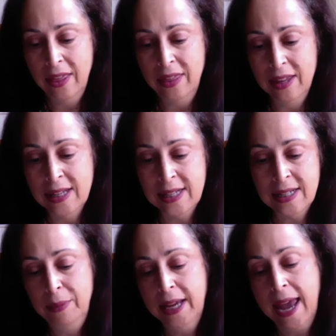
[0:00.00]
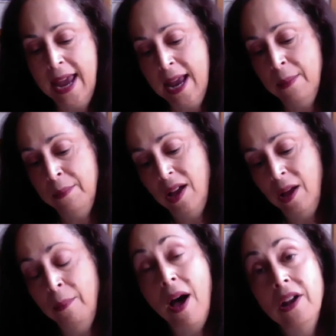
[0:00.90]
this became a
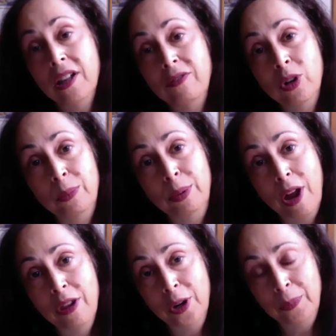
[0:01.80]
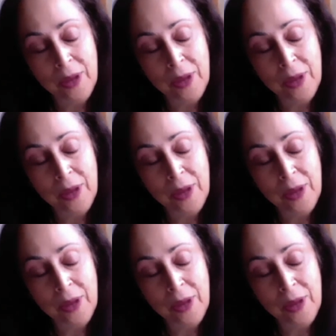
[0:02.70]
model of her brother.